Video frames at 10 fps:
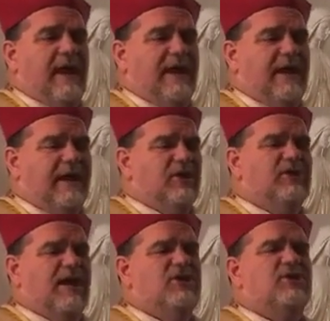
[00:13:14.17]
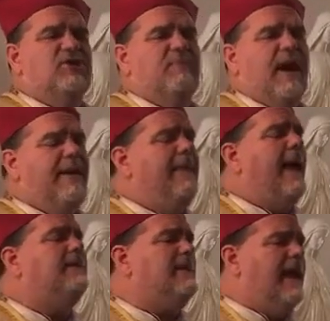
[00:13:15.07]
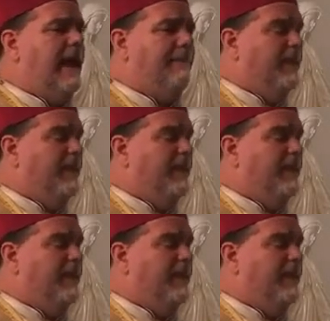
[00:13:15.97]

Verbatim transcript: And he didn't change his mind that day.